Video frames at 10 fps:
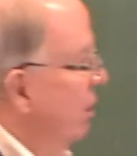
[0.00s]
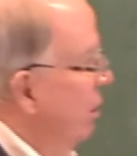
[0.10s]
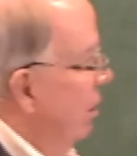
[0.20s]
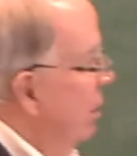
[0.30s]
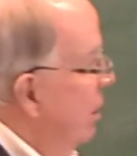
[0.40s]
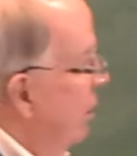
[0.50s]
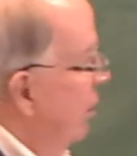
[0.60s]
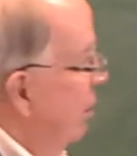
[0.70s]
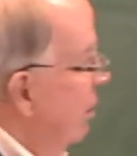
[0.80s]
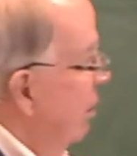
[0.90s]
the cotangent
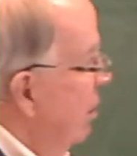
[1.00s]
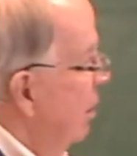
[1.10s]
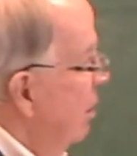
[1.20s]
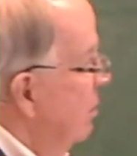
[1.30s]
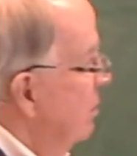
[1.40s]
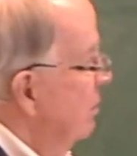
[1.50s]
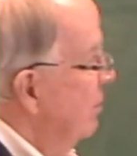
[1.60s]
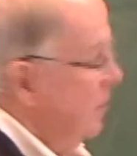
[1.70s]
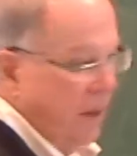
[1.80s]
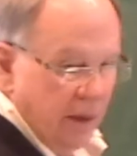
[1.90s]
space?
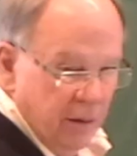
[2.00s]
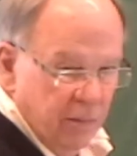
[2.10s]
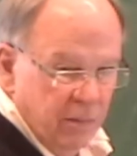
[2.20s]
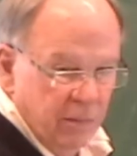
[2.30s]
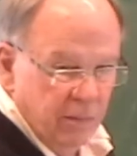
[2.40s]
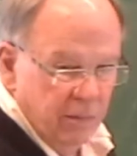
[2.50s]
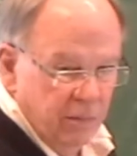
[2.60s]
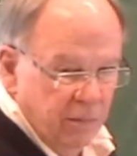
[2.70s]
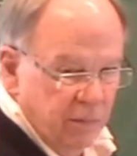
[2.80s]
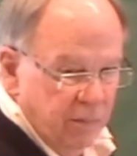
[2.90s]
Because
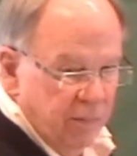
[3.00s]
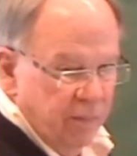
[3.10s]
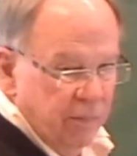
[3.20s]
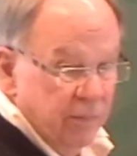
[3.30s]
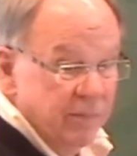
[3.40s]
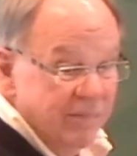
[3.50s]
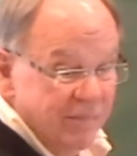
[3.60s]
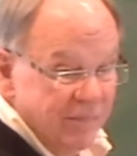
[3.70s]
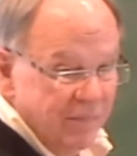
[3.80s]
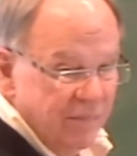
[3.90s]
hmm?
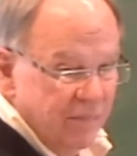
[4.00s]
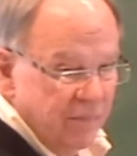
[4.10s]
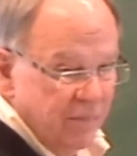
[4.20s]
all the CIs